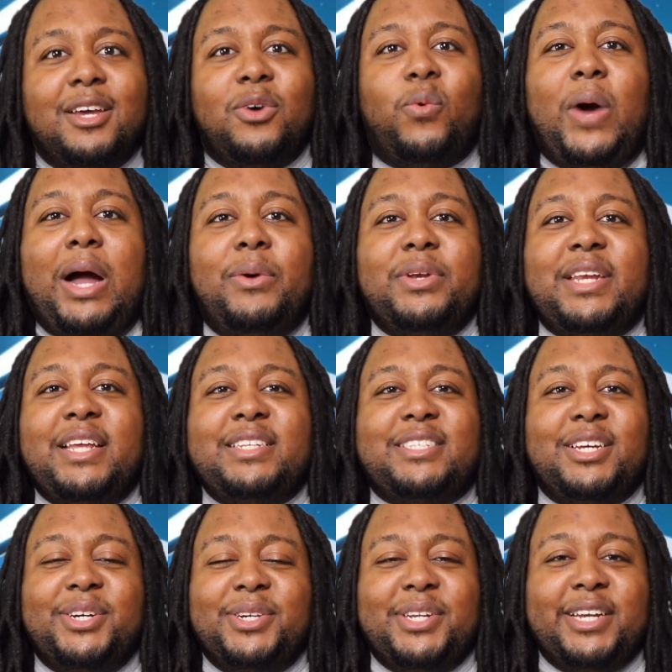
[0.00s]
Why would they
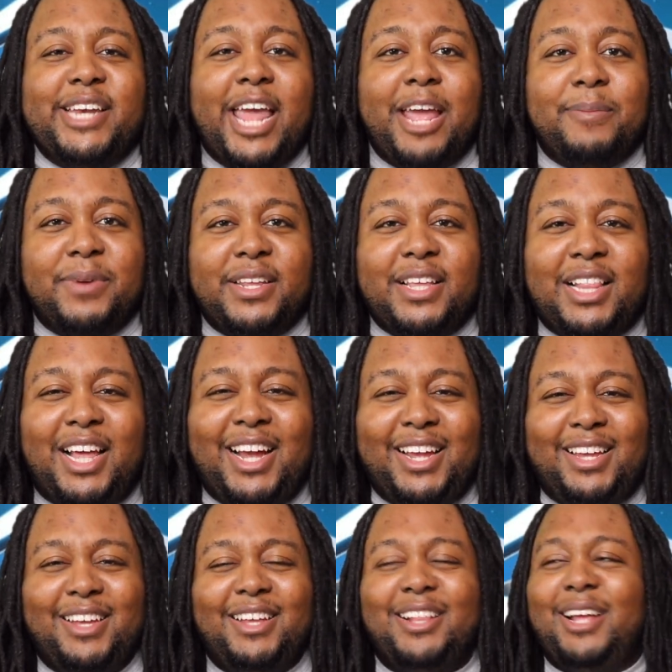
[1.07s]
tell you the name of the
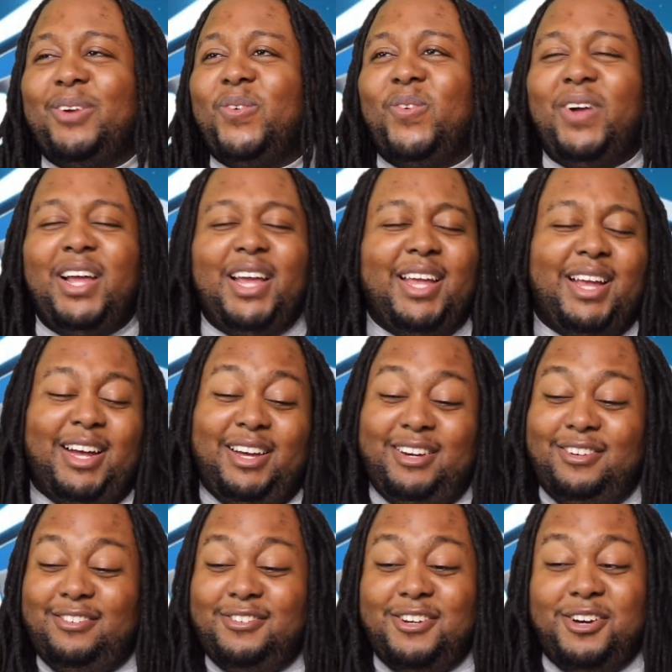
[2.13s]
alliance? Like, what?
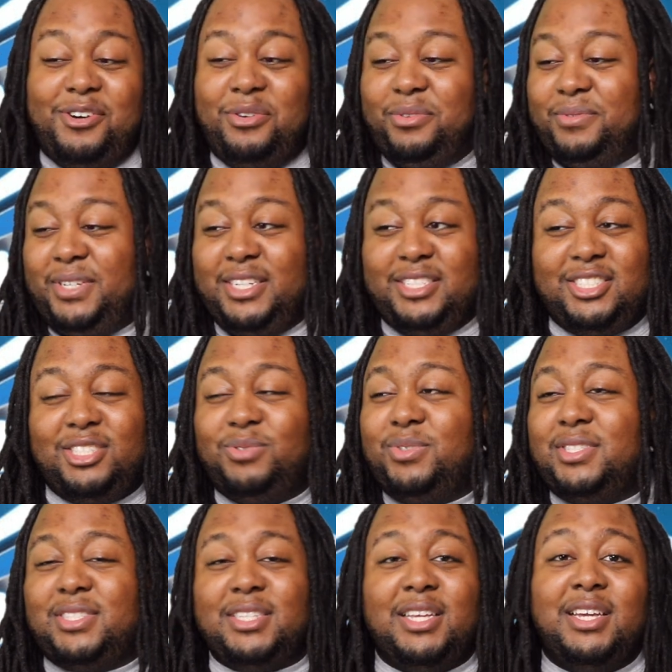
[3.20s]
I don't know. Like, she
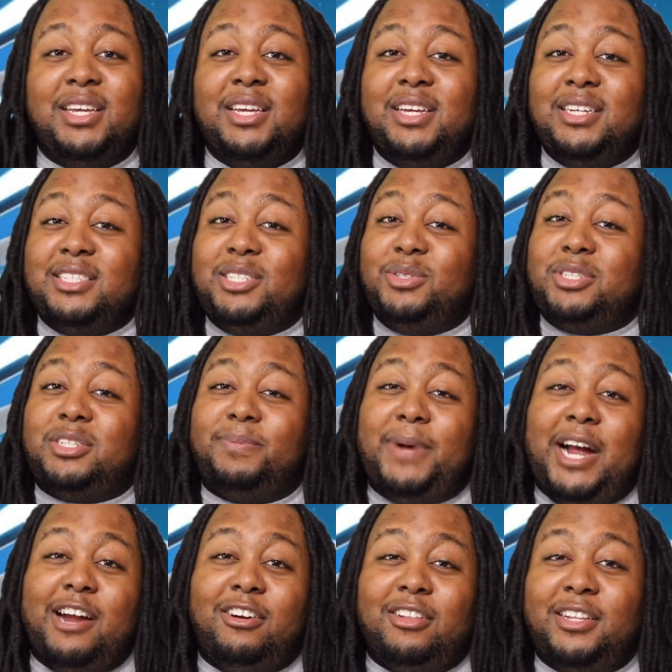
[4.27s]
was
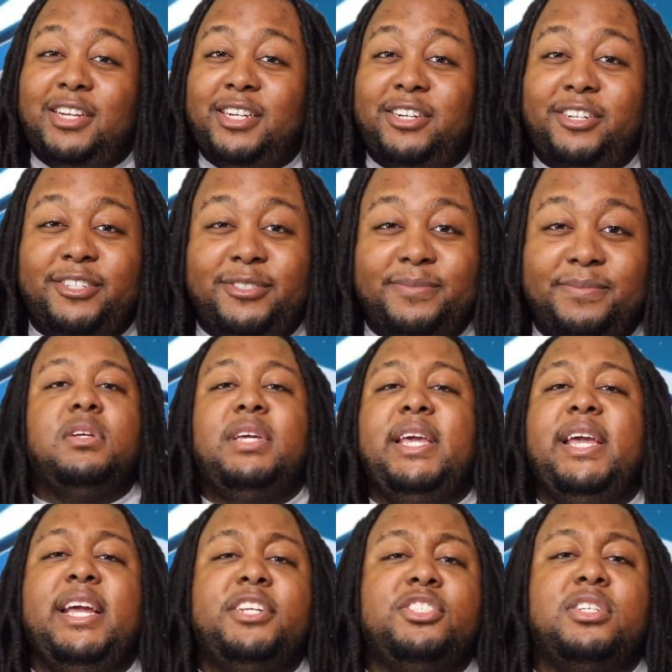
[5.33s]
spiraling here.
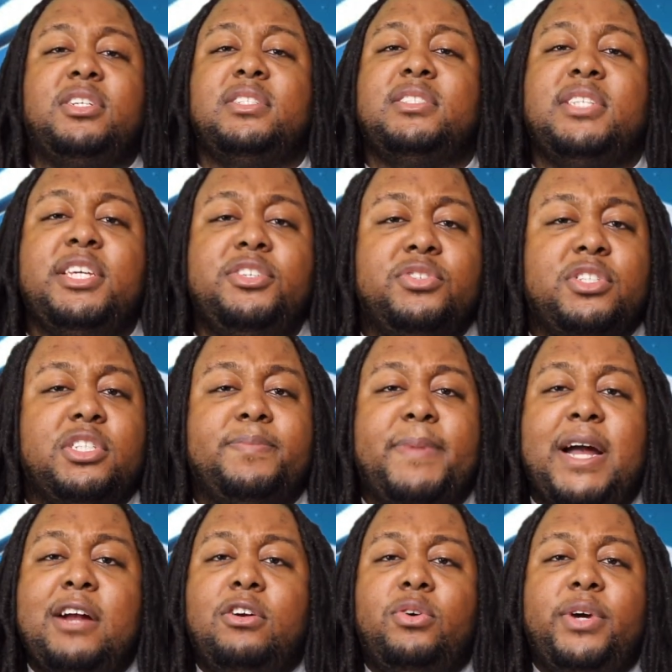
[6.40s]
Angela continued to
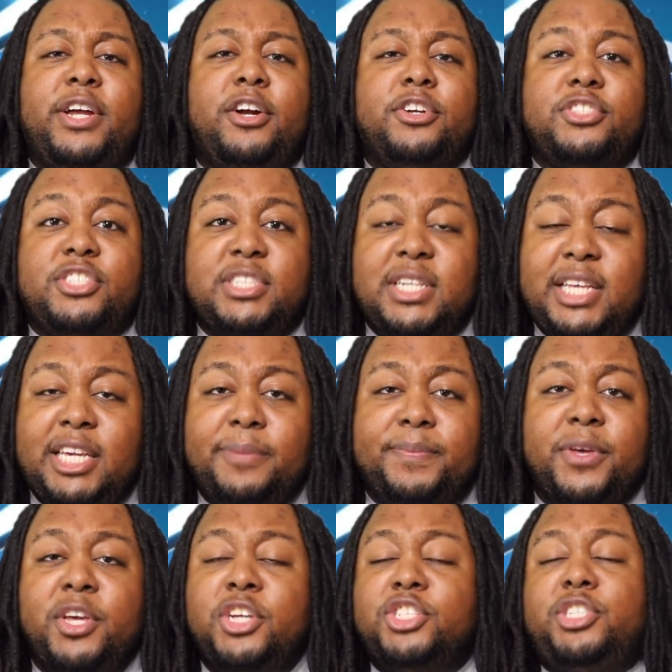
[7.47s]
spiral in her sleep.
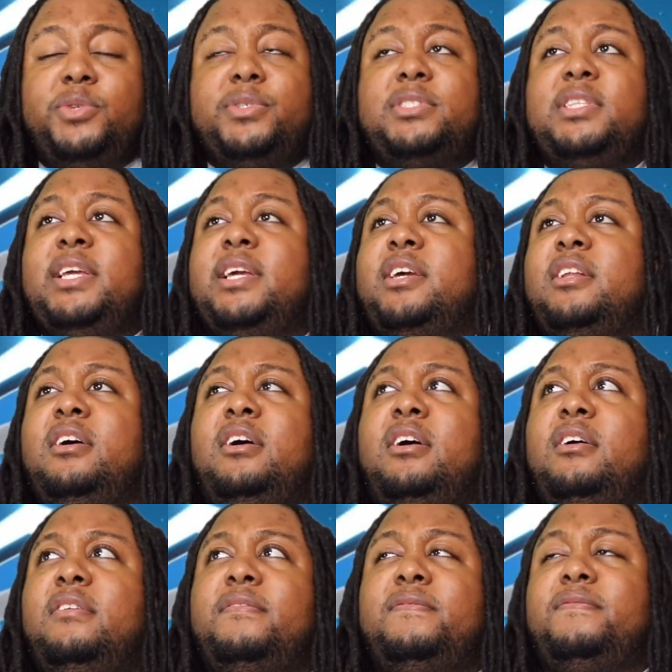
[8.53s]
She was thinking
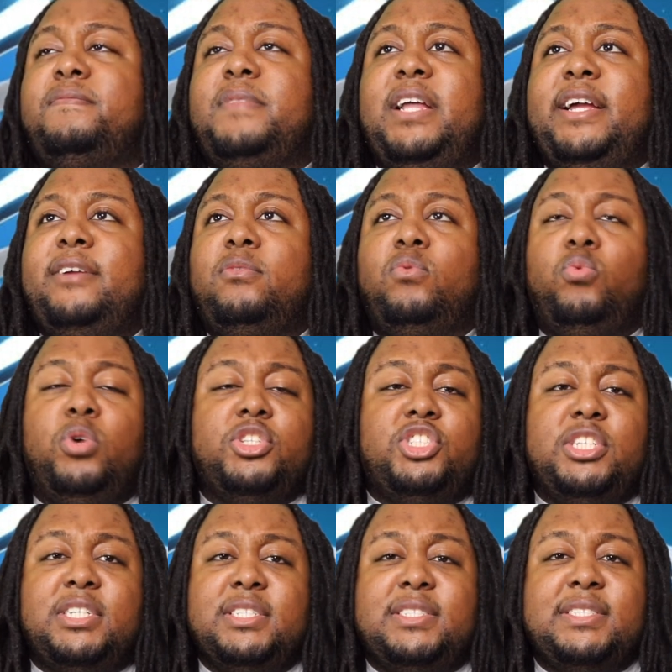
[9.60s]
of, like, what she
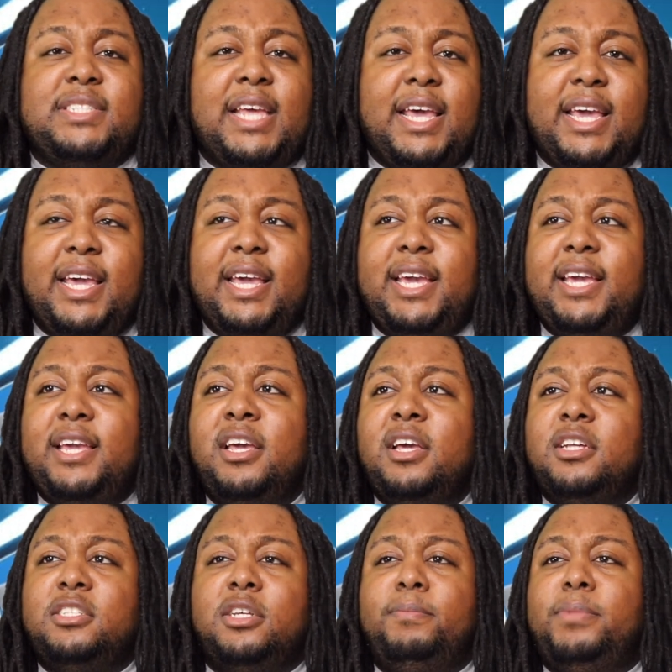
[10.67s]
could say
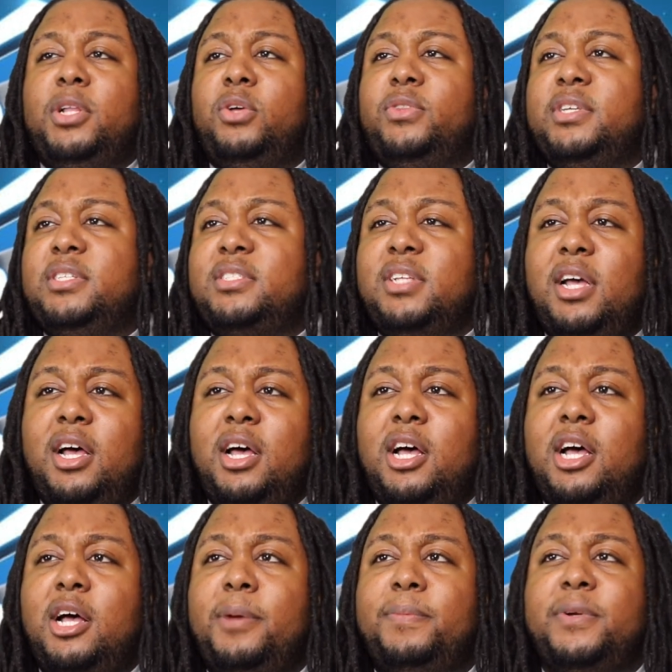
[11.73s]
to blow this
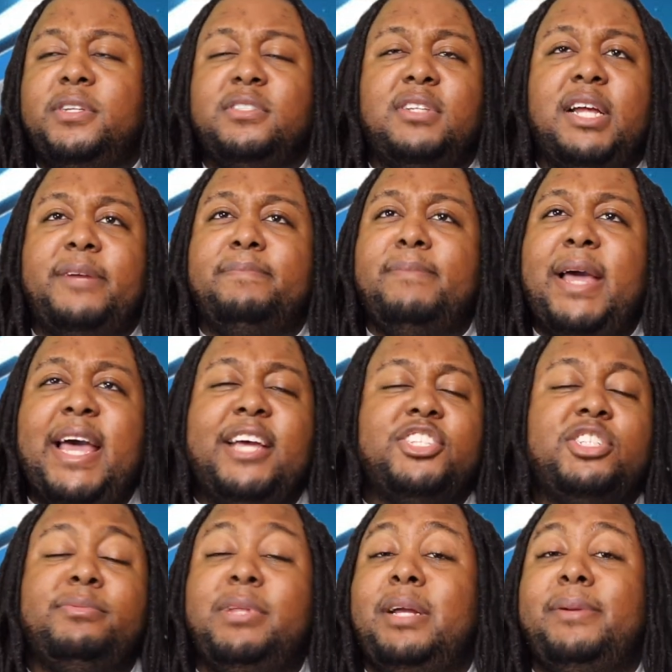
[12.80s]
up. And, like, Matt. She
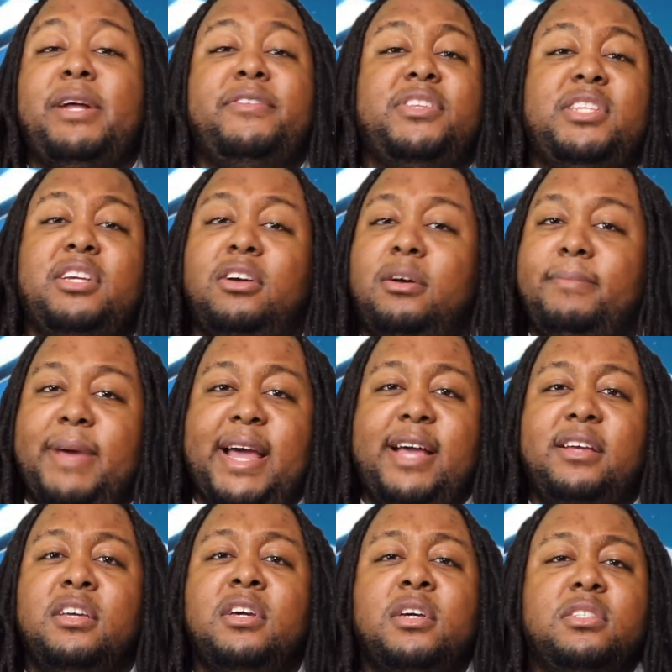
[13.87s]
blamed everything on Matt.
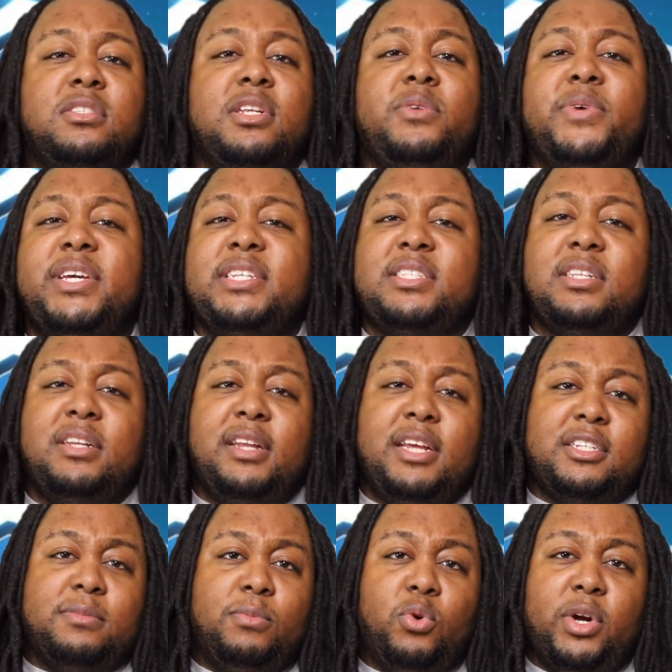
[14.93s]
So then we get to the
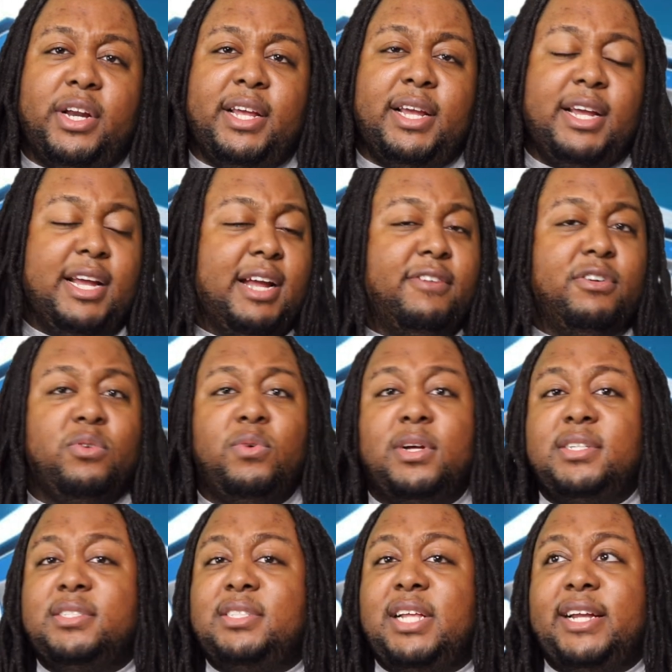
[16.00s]
next morning. And
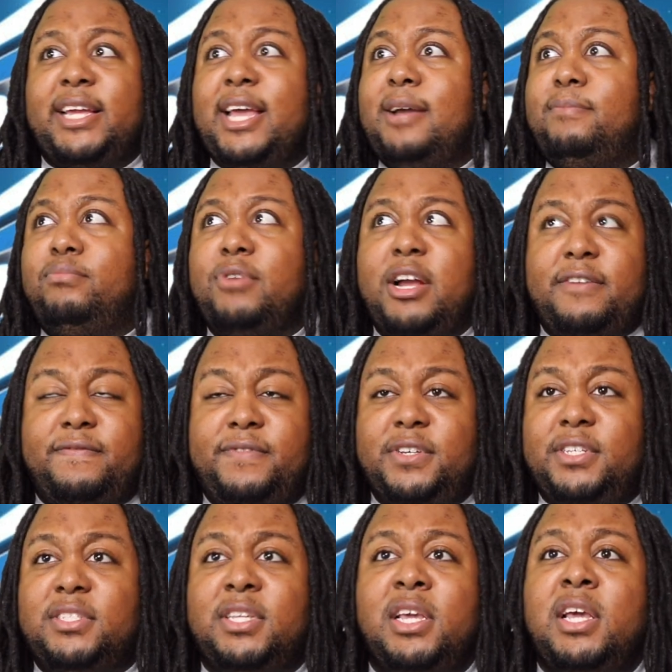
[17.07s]
everyone's, like, at
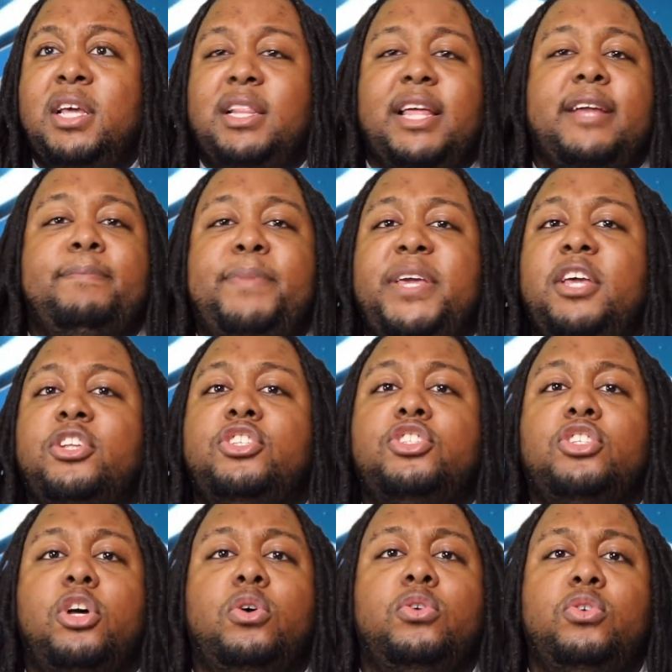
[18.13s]
breakfast, like, being
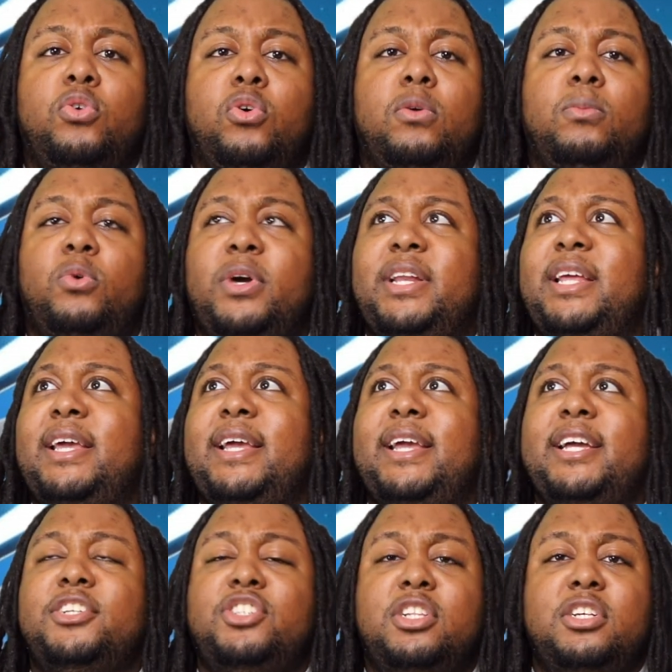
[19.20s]
so normal. And then
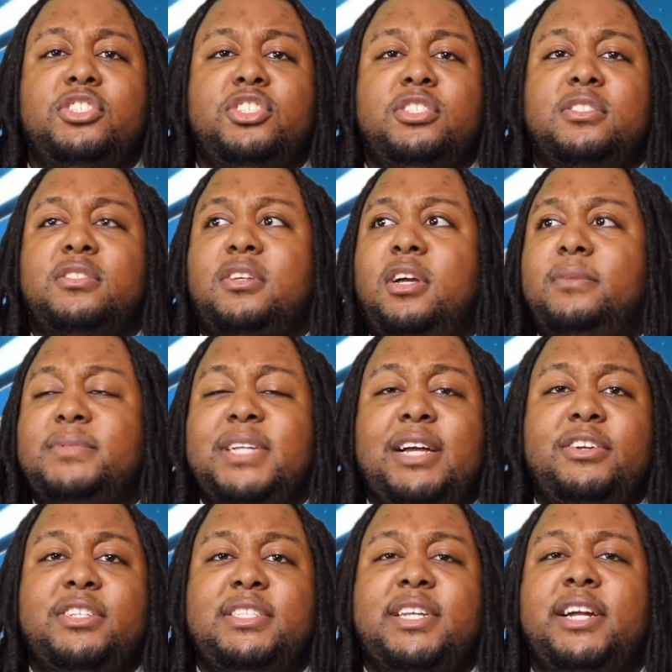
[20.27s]
Angela just comes down
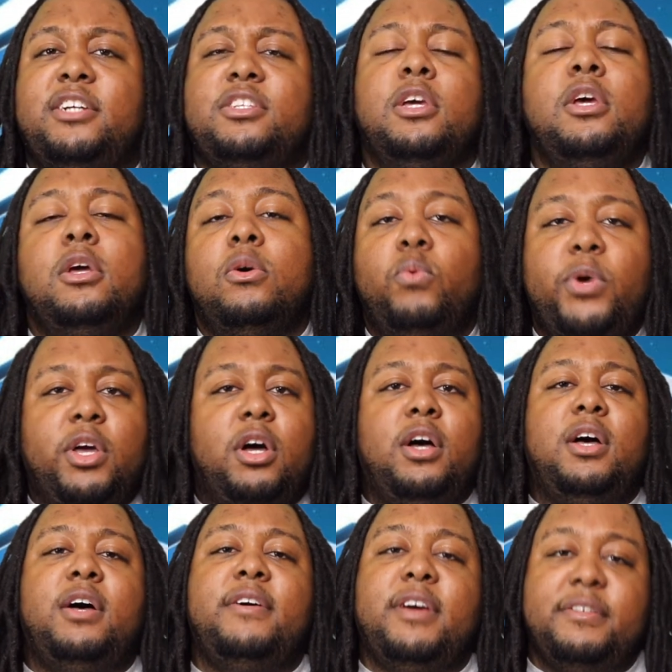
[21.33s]
the stairs. We
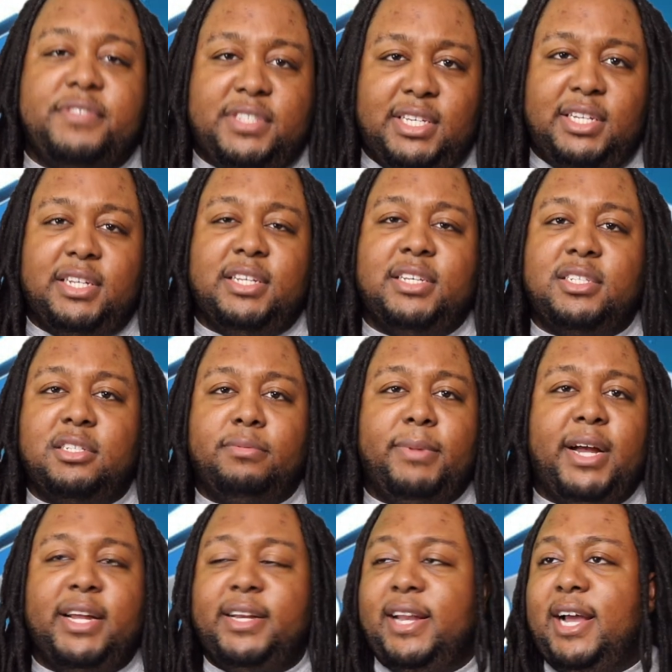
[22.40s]
all have seen this
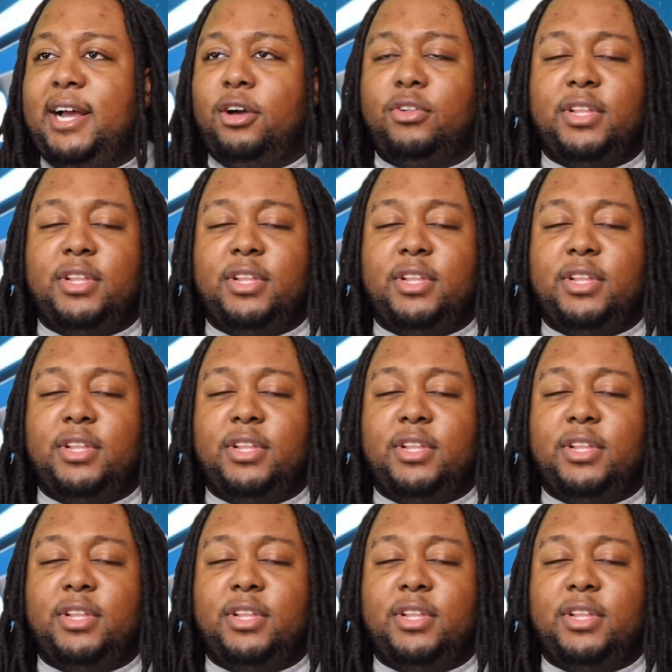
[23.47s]
by now.